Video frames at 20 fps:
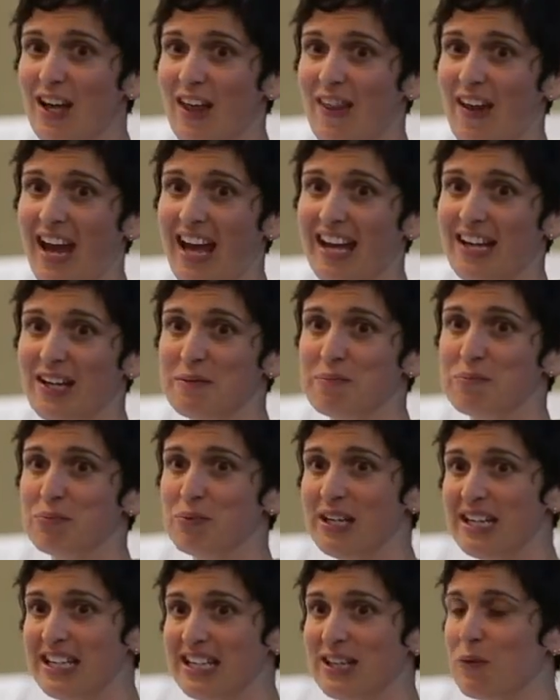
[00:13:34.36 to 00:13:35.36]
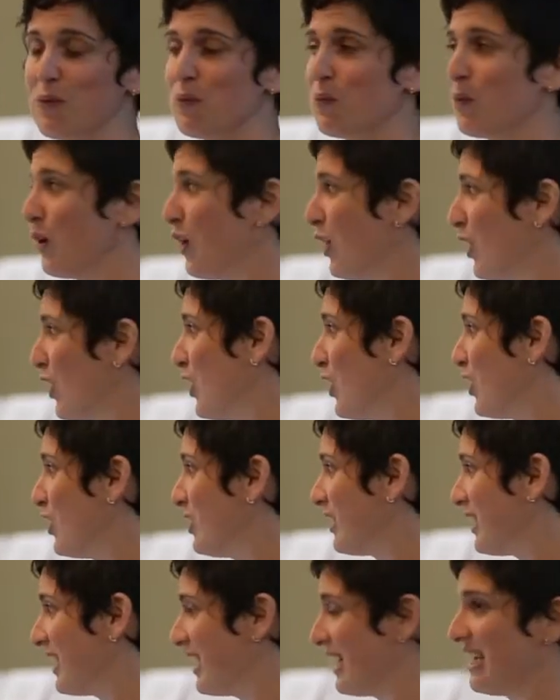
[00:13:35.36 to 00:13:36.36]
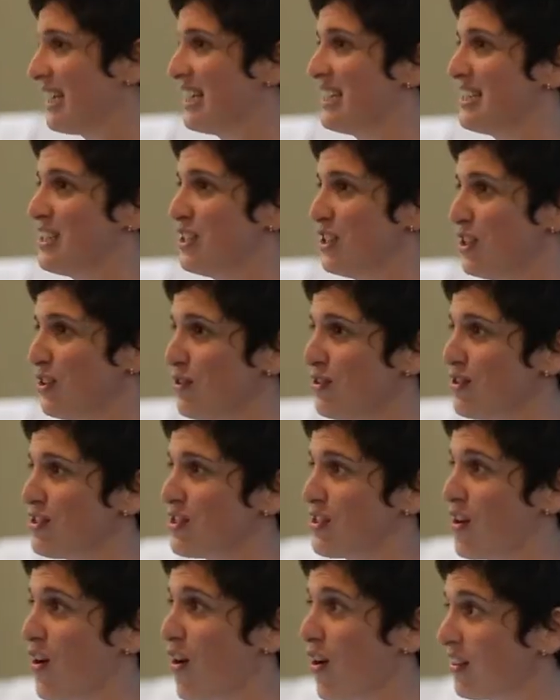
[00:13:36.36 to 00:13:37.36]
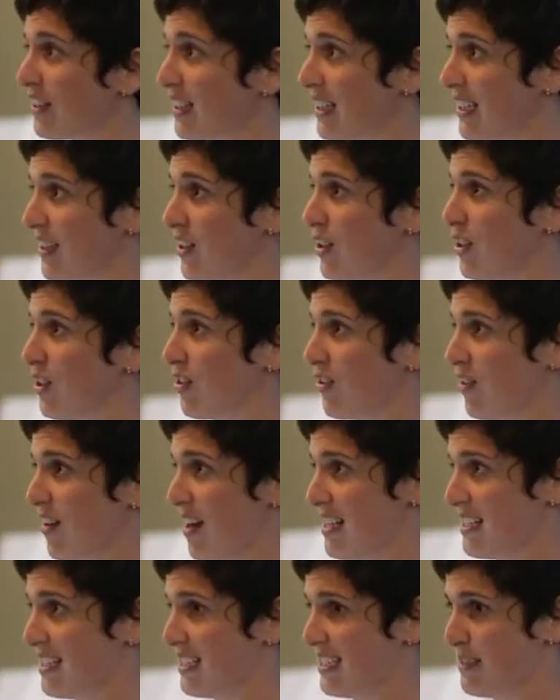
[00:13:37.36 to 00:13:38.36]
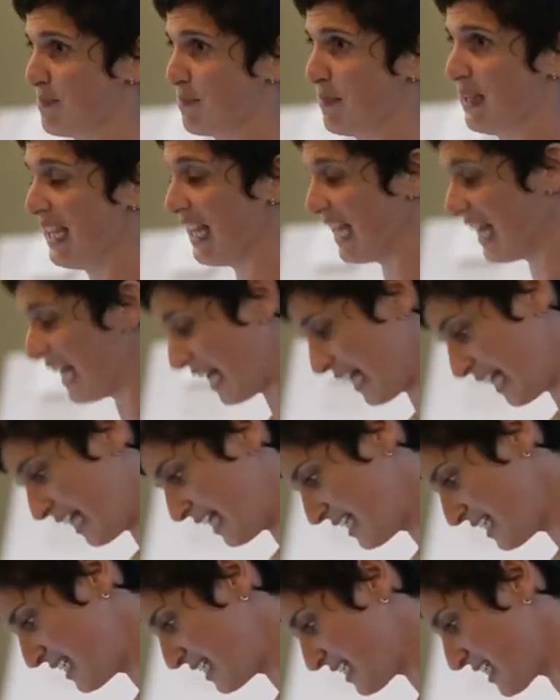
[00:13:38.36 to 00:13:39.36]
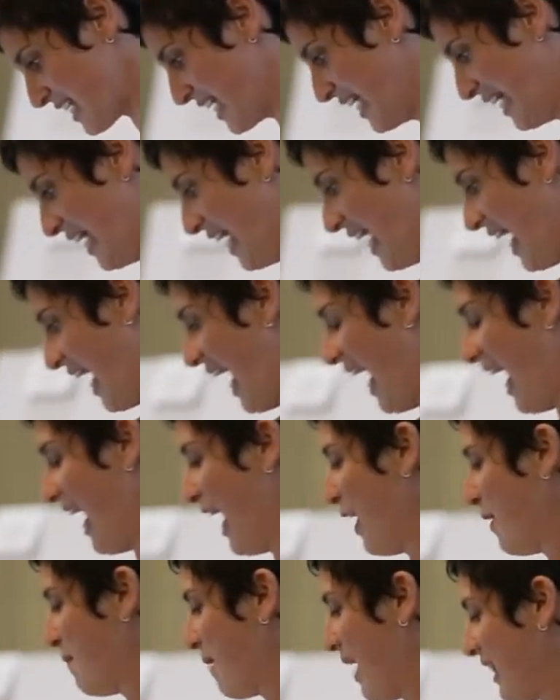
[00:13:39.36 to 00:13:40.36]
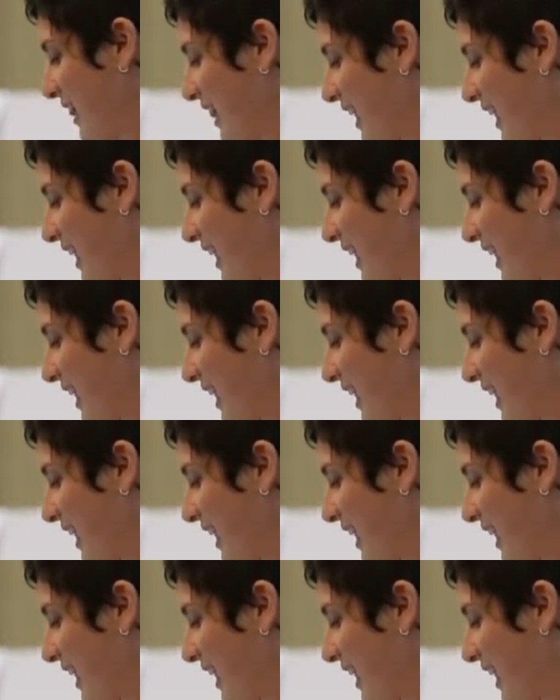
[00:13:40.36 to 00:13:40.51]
that I could bring the world, it is use salt in your crust, please. Um, I